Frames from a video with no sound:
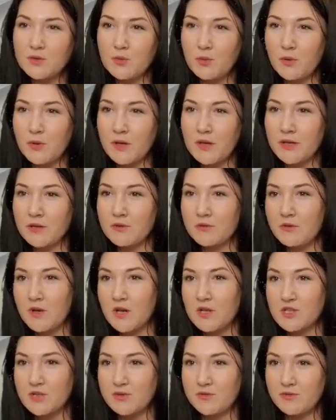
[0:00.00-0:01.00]
Work in
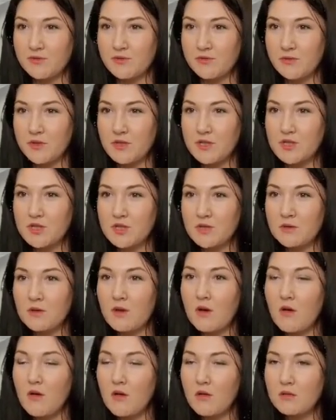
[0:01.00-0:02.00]
Russian Federation
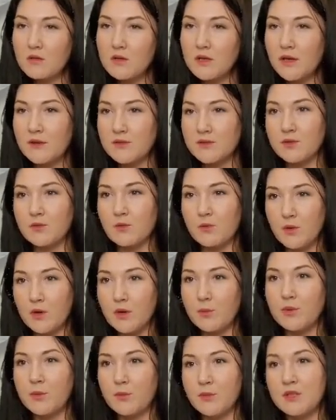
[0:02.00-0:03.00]
only after
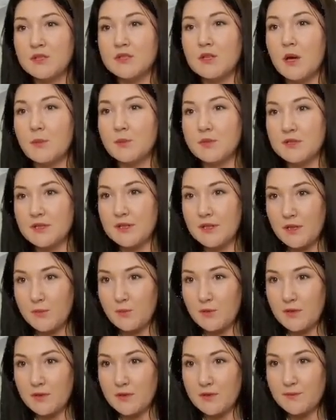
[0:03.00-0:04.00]
work permit
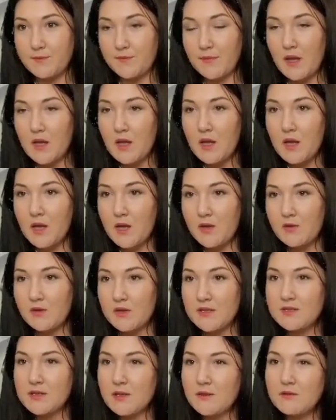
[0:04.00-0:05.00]
obtainment. There are
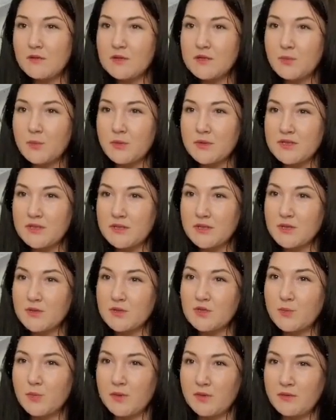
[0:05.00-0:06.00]
several
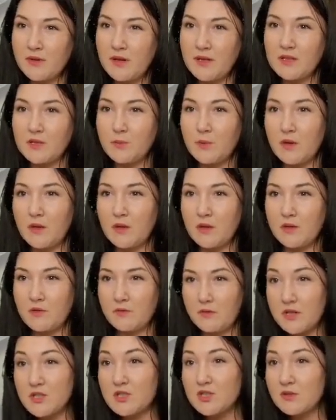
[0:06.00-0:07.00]
procedures provided by
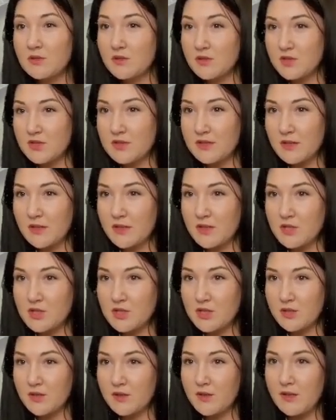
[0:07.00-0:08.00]
Russian
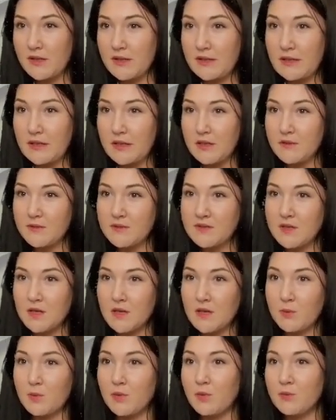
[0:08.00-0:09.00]
legislation that gives
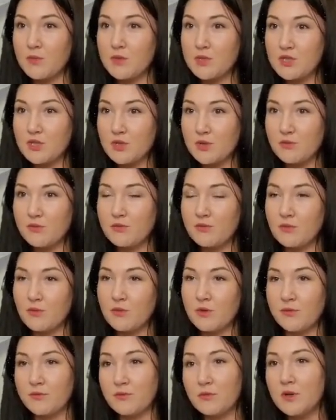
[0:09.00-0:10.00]
permission
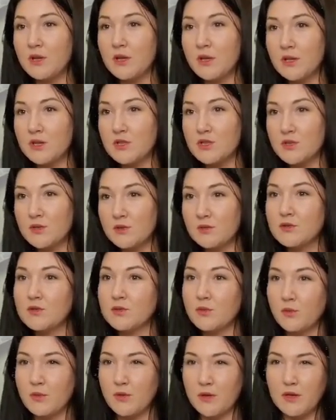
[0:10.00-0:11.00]
for a foreign national to
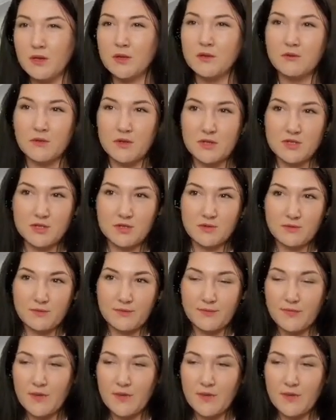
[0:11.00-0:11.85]
work in Russia.